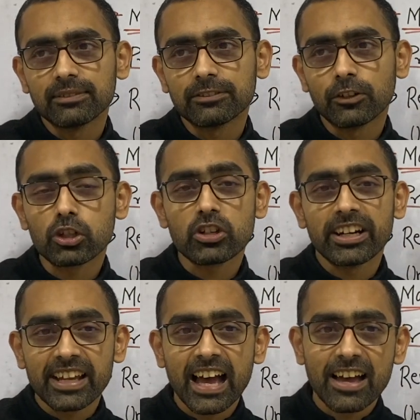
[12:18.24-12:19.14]

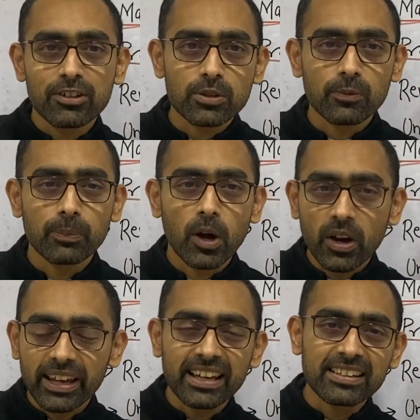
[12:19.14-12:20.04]
Fortunately, I was
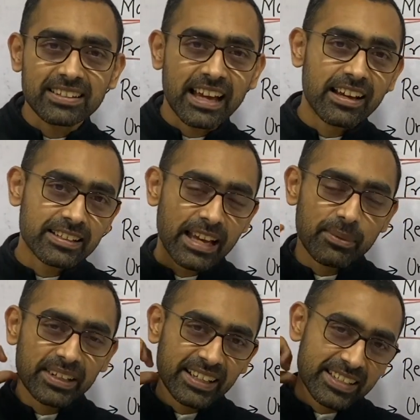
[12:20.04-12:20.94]
blogging
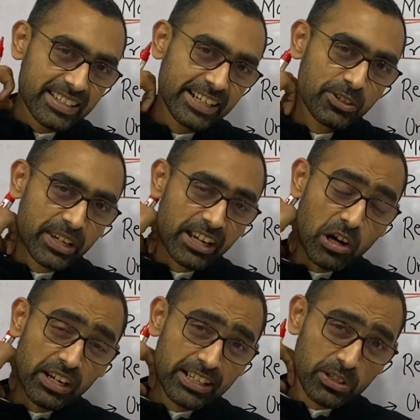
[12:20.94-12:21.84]
simultaneously during
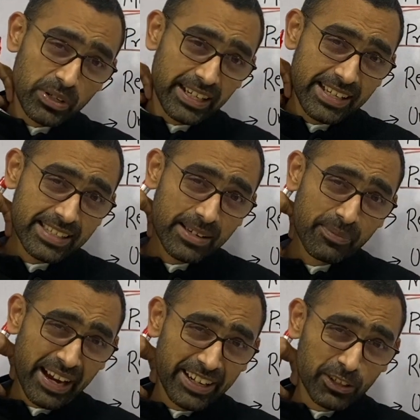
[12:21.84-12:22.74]
college, so at least
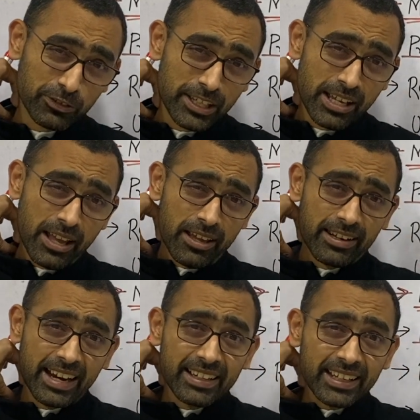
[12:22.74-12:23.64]
some kind of
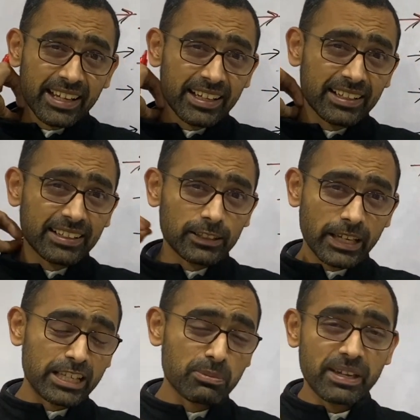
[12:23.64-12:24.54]
writing
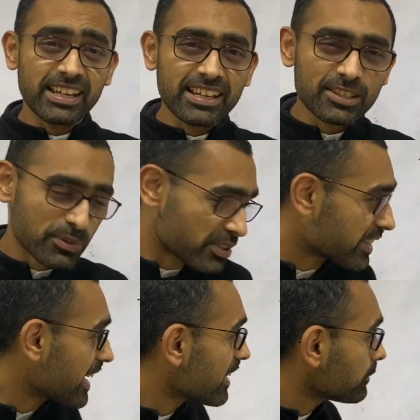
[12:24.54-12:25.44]
experience was
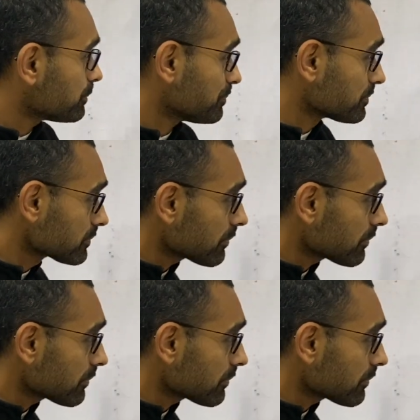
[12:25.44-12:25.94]
there.